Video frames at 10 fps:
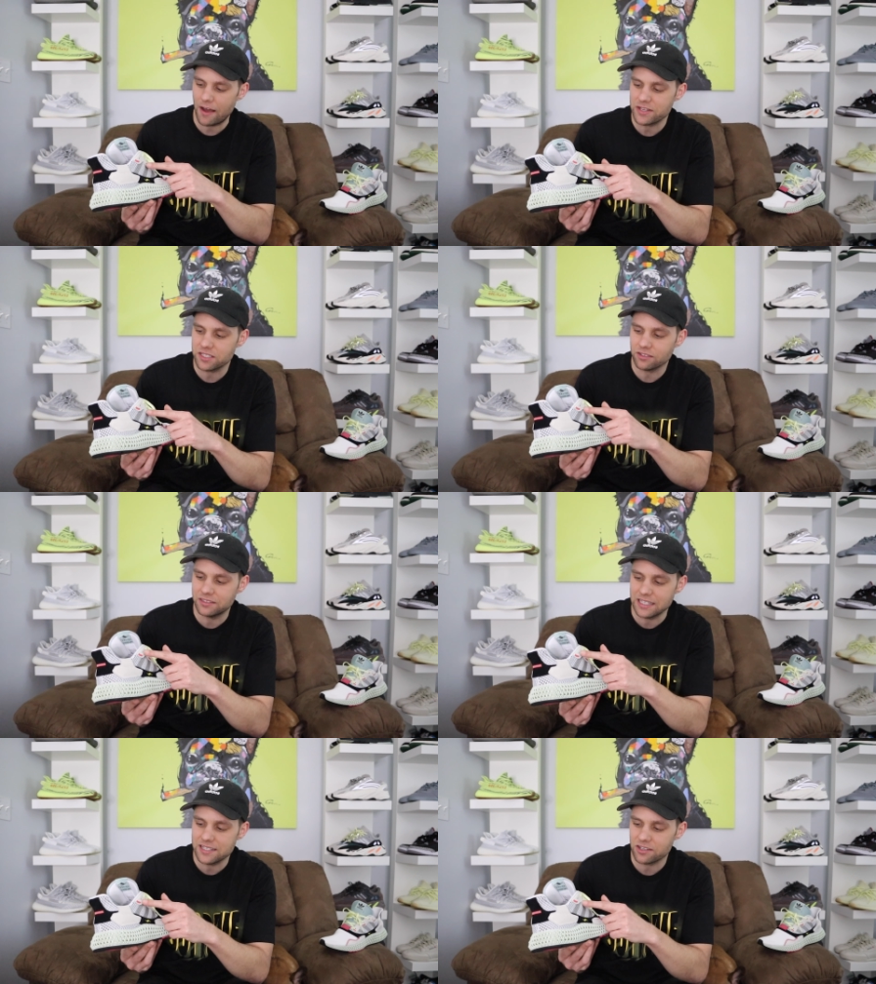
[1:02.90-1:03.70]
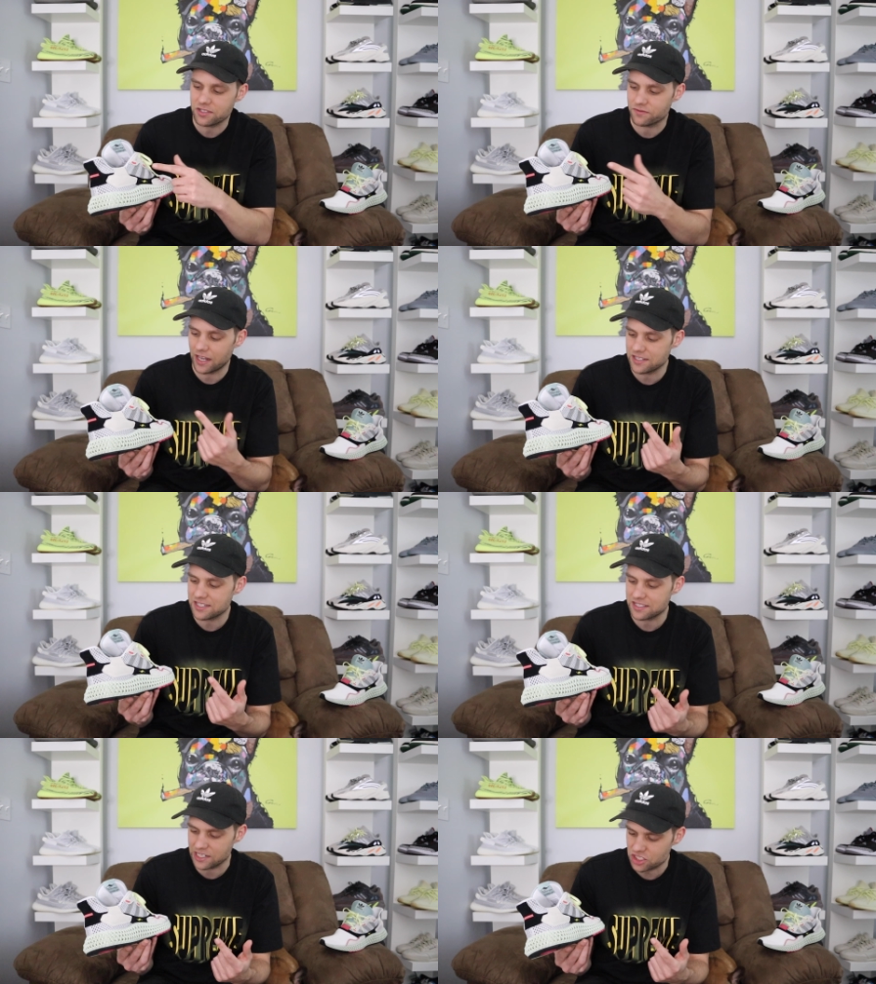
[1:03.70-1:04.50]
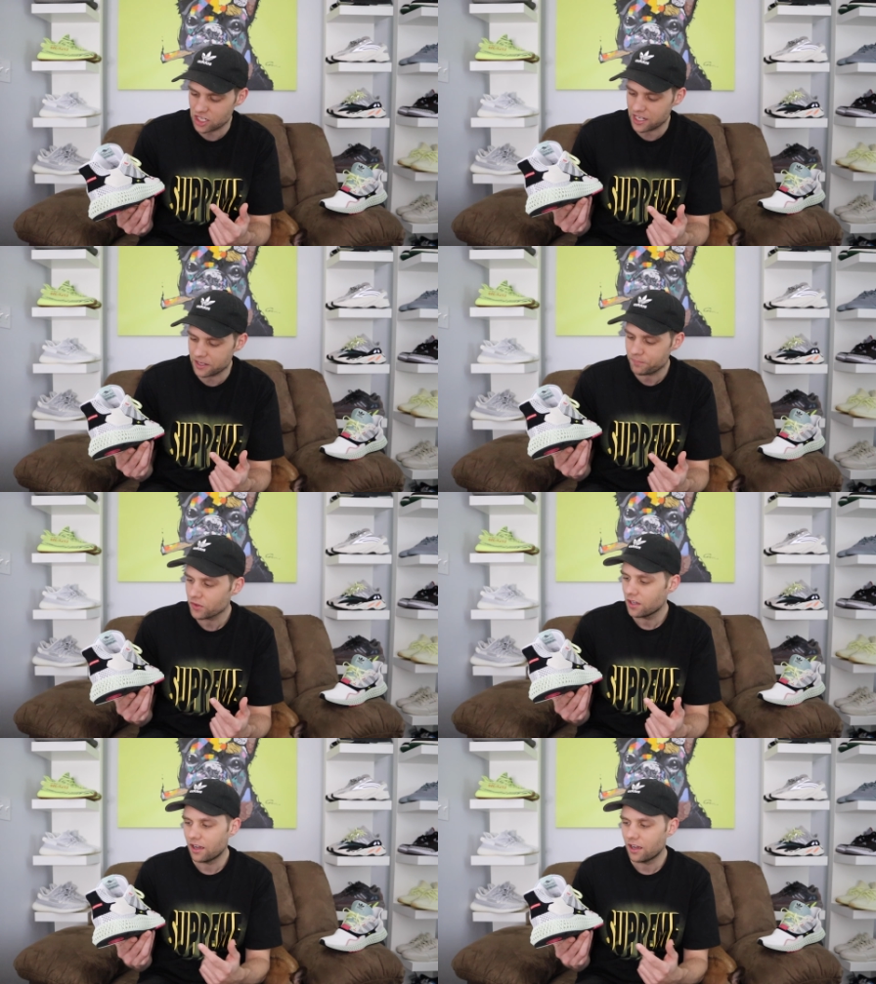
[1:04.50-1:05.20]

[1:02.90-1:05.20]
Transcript: you have these little details of nice stitching.